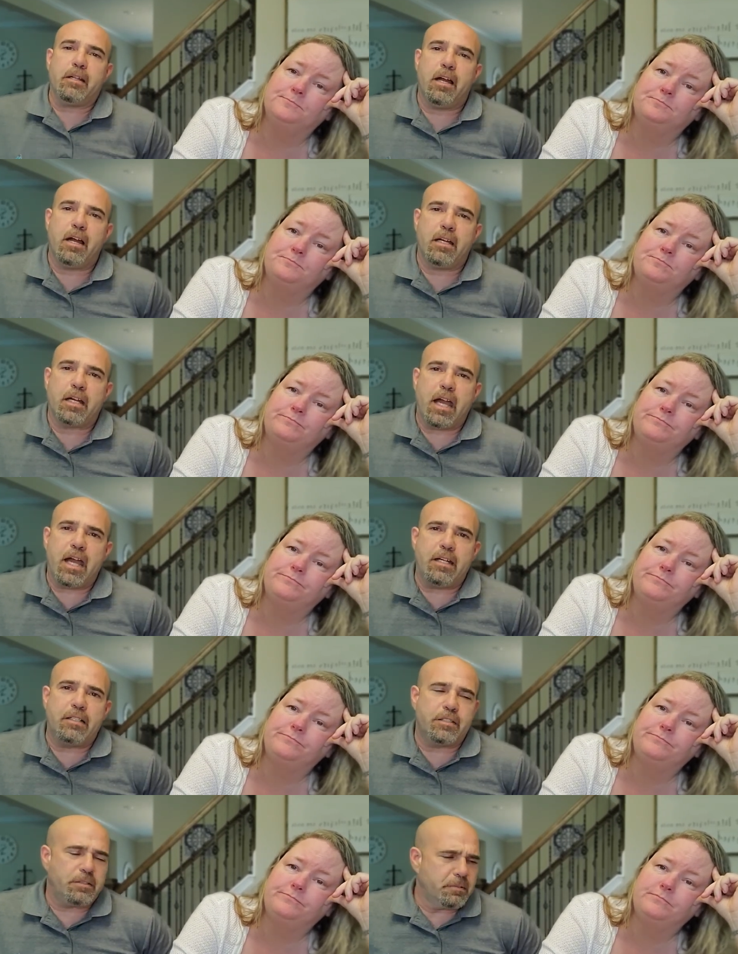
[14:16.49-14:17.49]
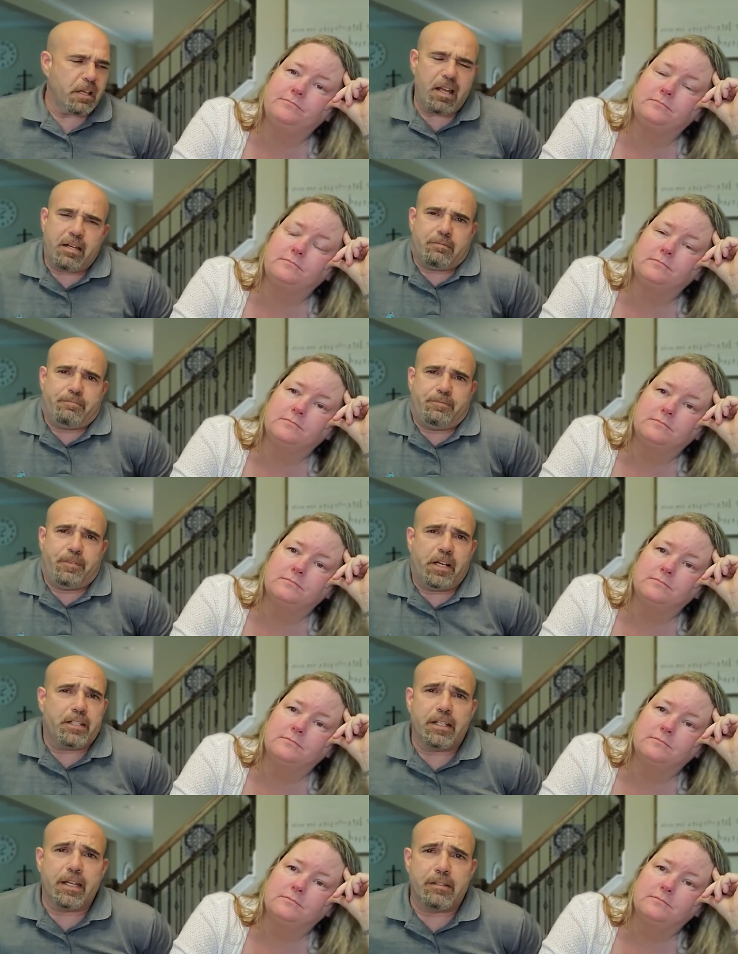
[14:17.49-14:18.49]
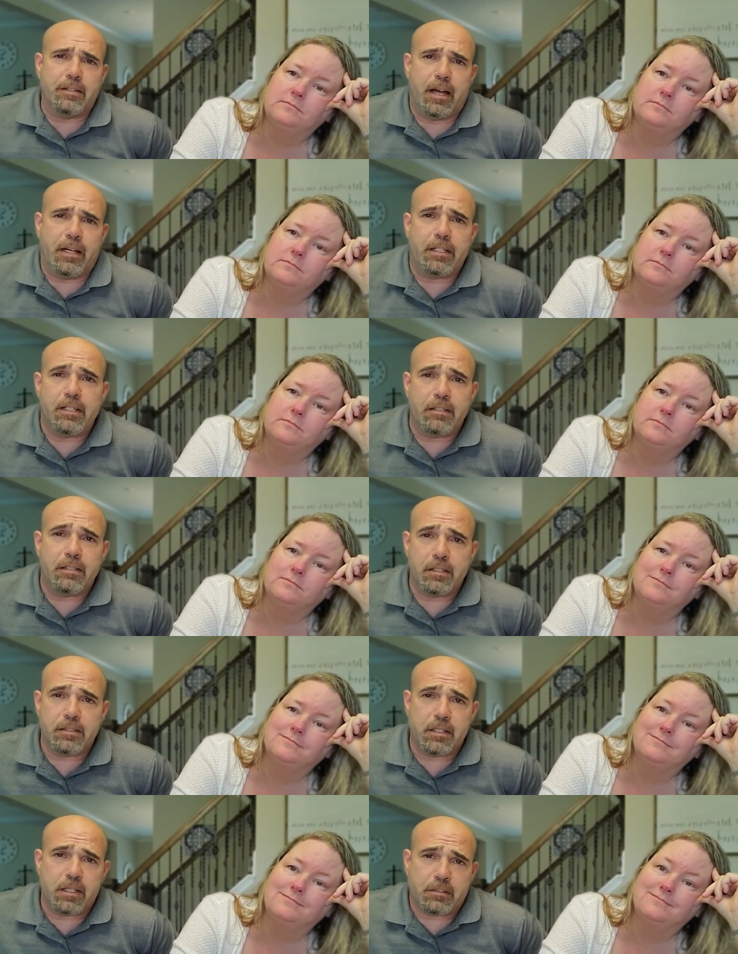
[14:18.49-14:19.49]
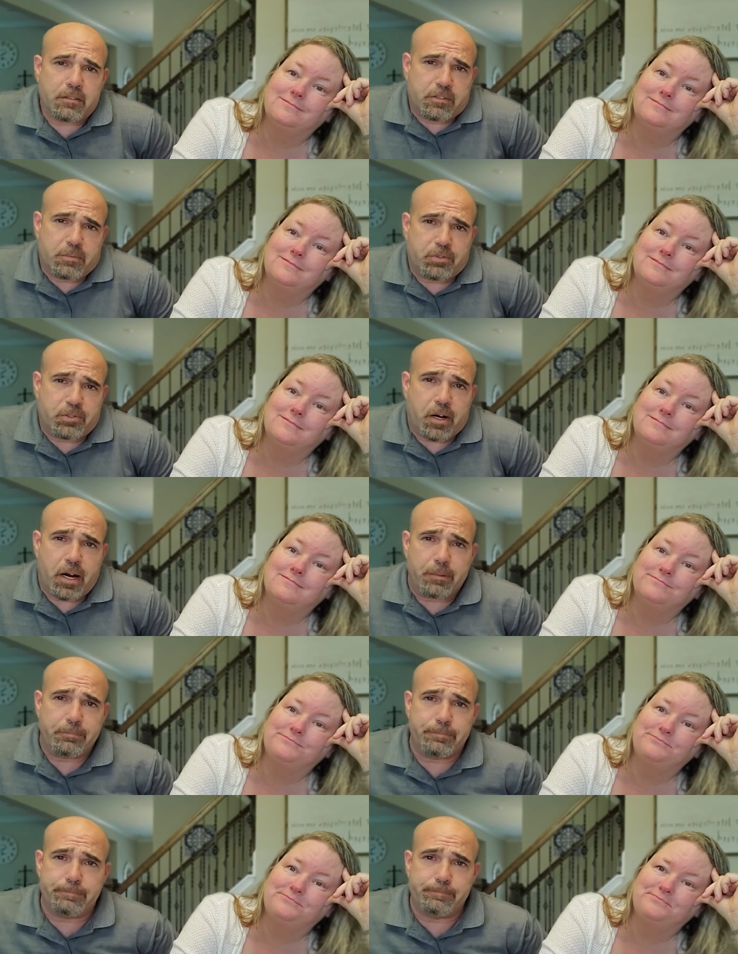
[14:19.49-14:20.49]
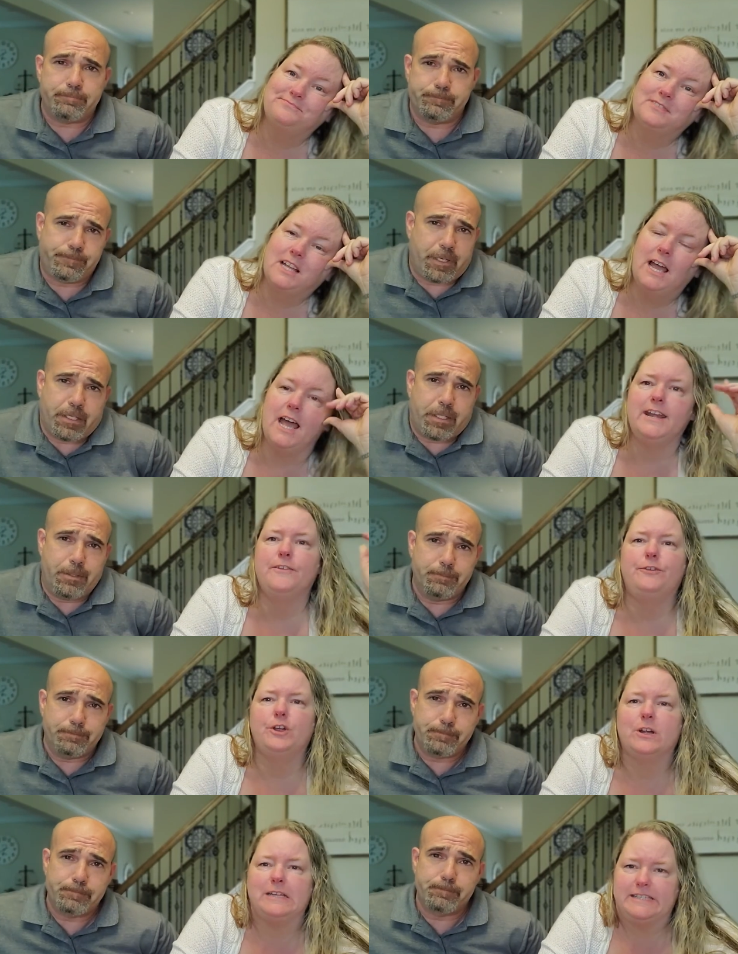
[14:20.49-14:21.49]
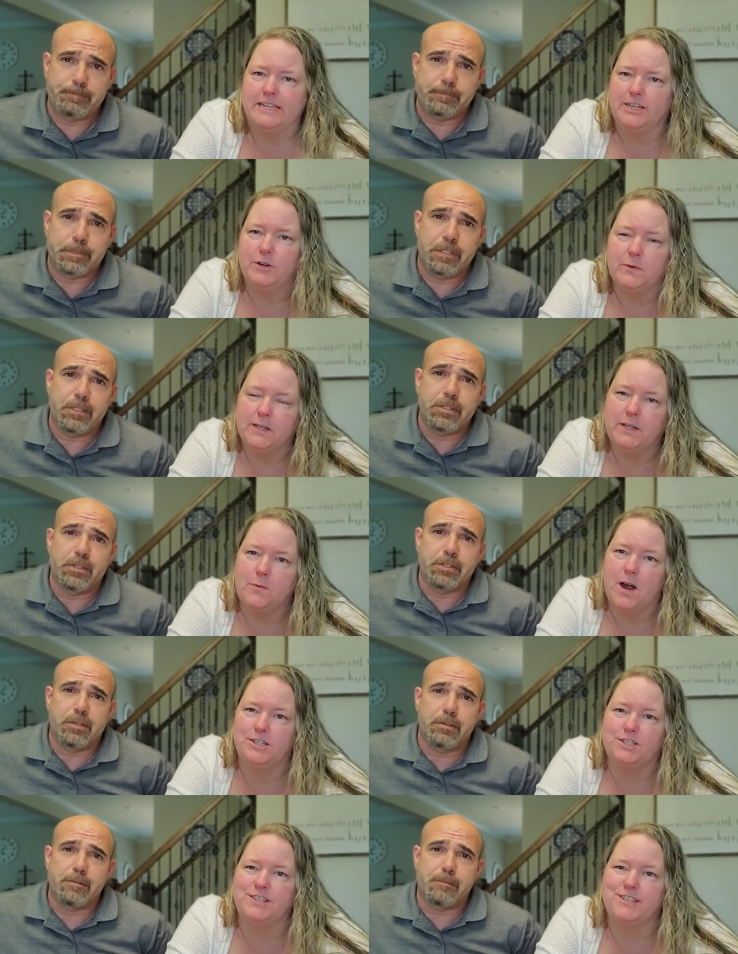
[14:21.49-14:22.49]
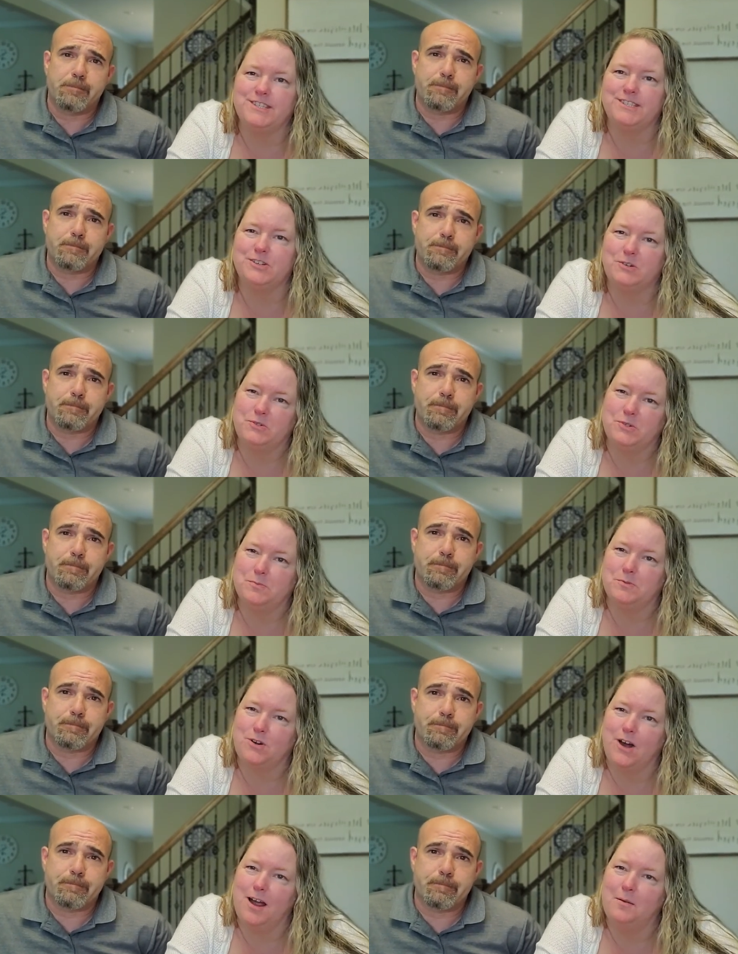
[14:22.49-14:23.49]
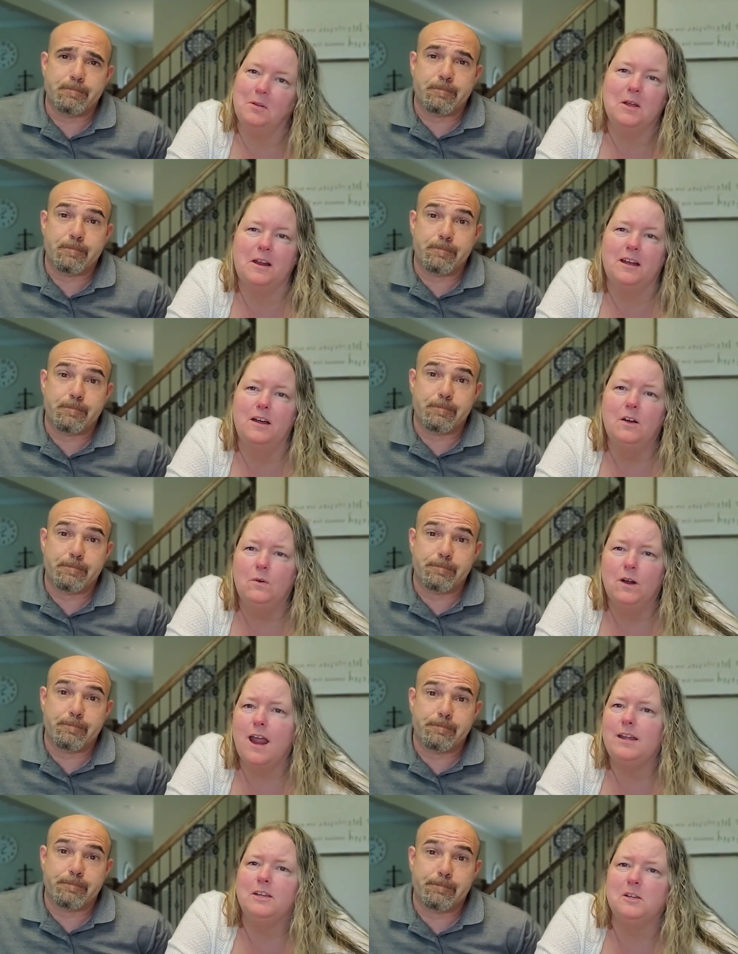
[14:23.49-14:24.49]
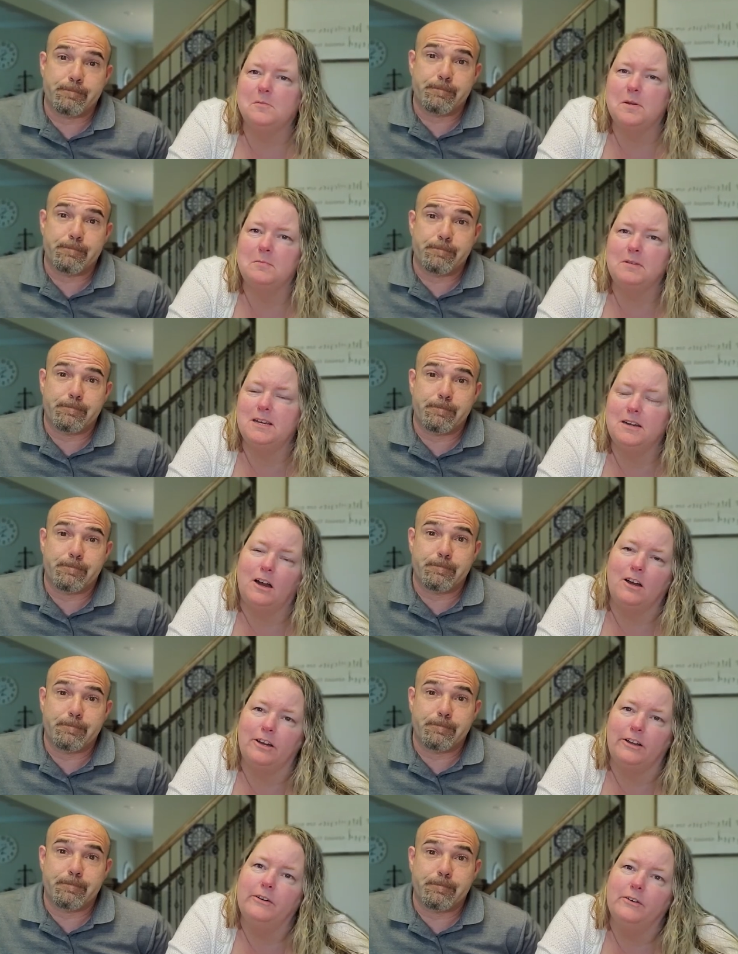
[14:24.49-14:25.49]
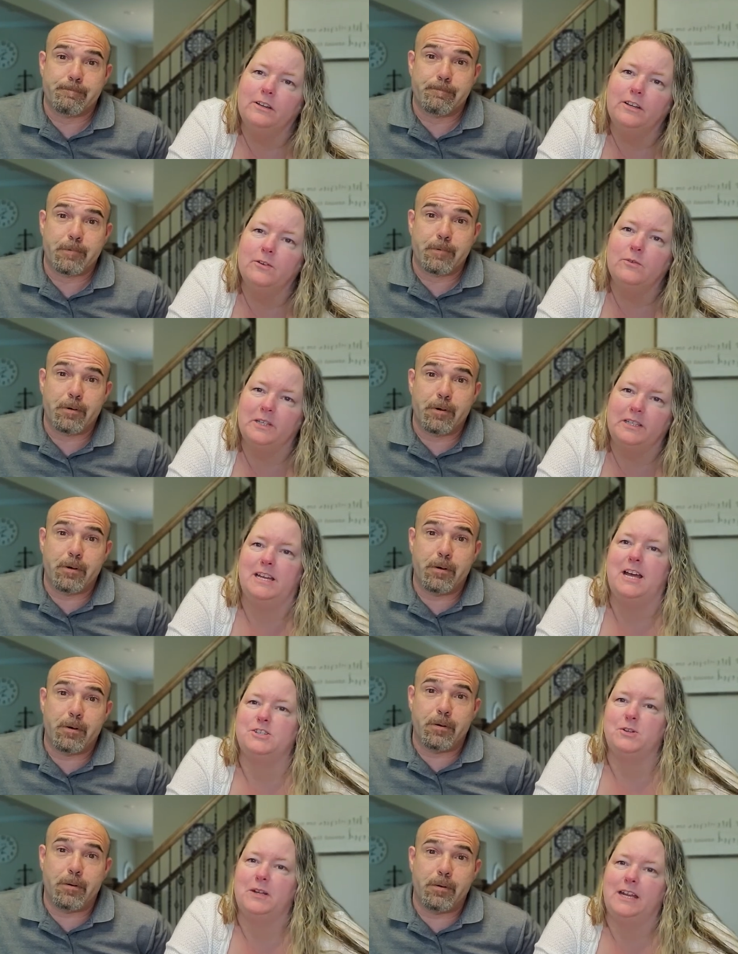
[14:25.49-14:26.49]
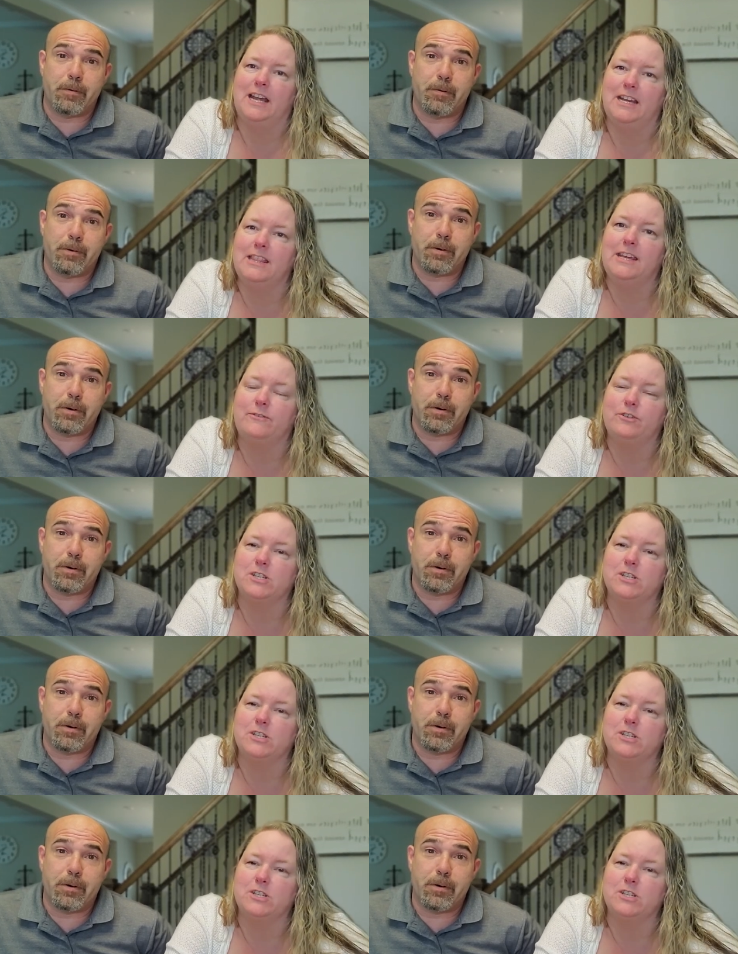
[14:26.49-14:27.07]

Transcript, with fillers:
Speaker 1: Uh, go ahead and go ahead and fucking get nutty and and, and subscribe. Fuck and it. if
Speaker 2: you continually watch these and don't subscribe, like what kind of human being are you? You're really oh, not doing anything for oh